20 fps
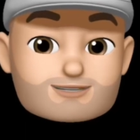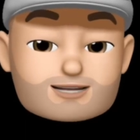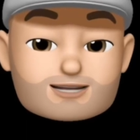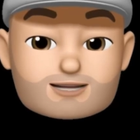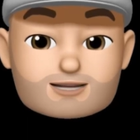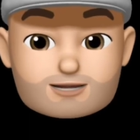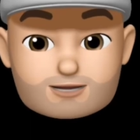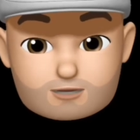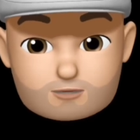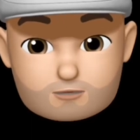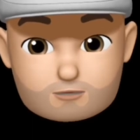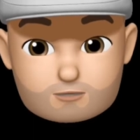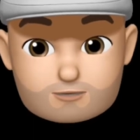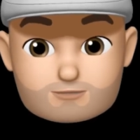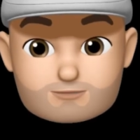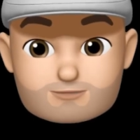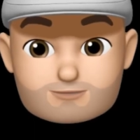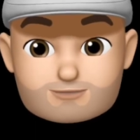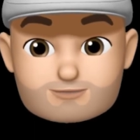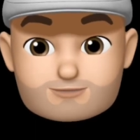equipment.
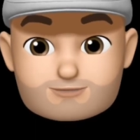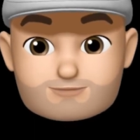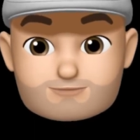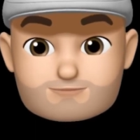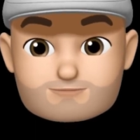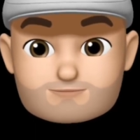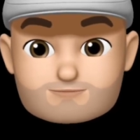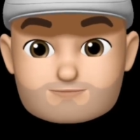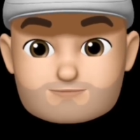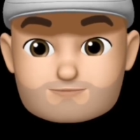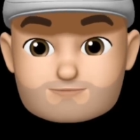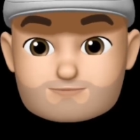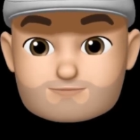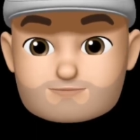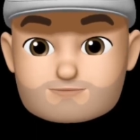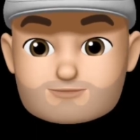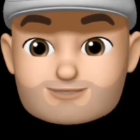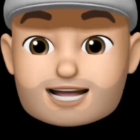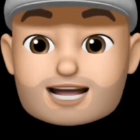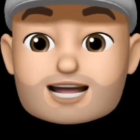
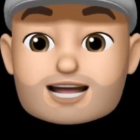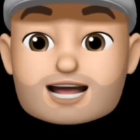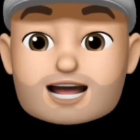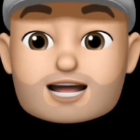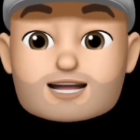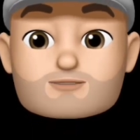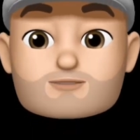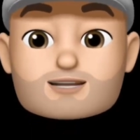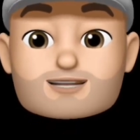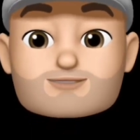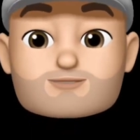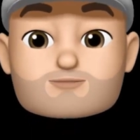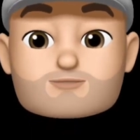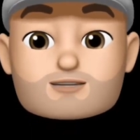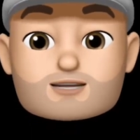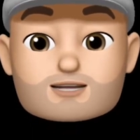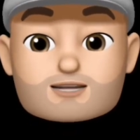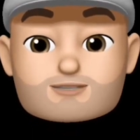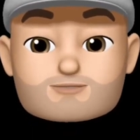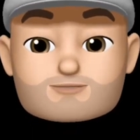I once fell
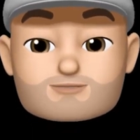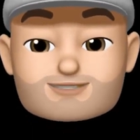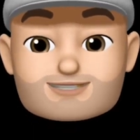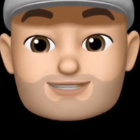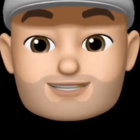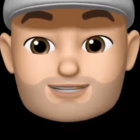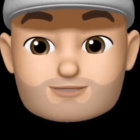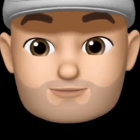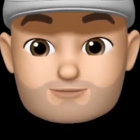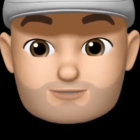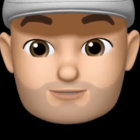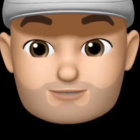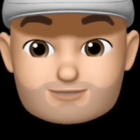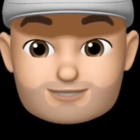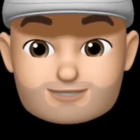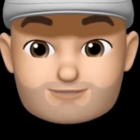off this scaffolding